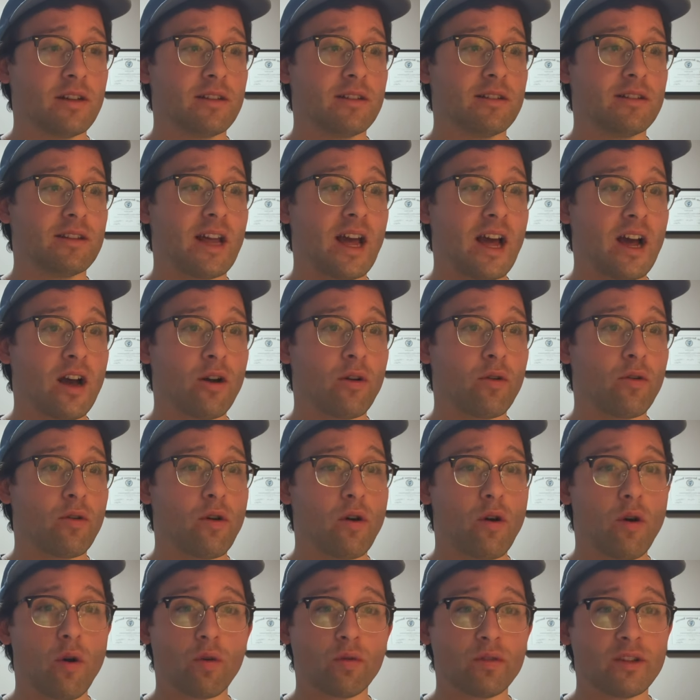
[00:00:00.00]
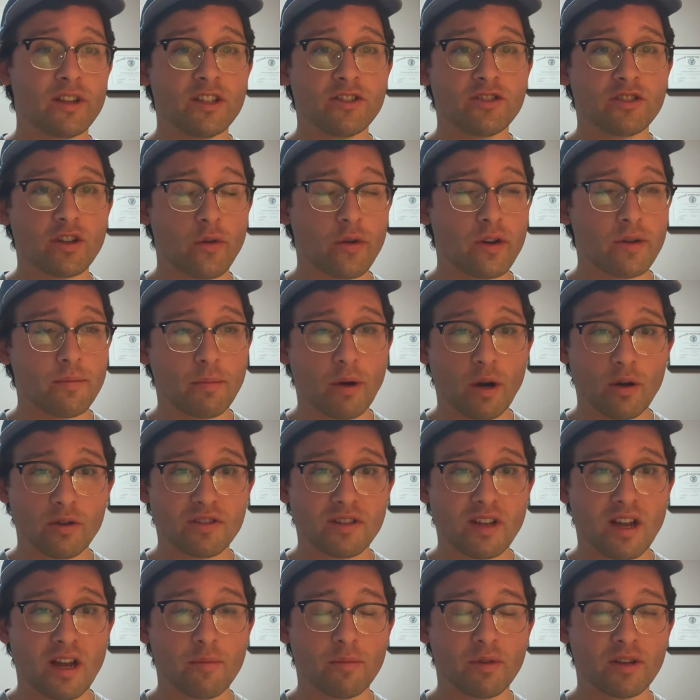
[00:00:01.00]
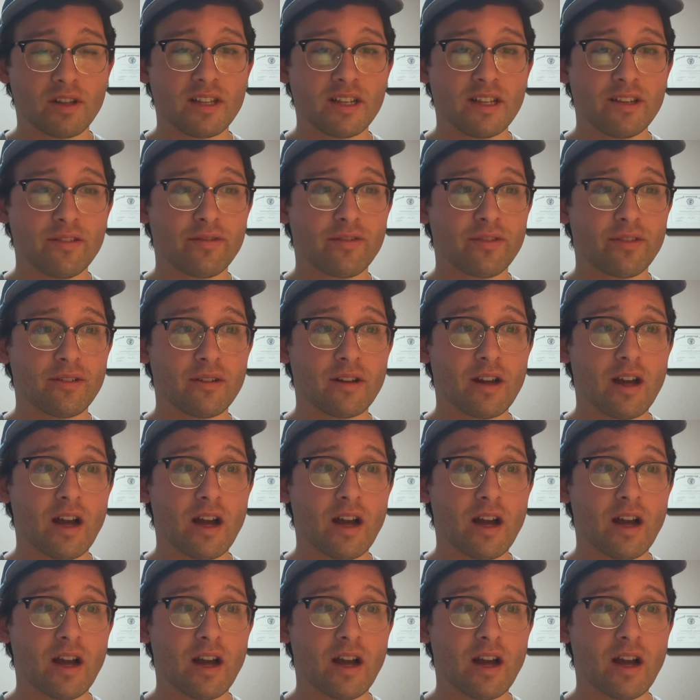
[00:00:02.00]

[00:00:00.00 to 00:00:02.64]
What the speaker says: Now only Joey Bosa, I believe,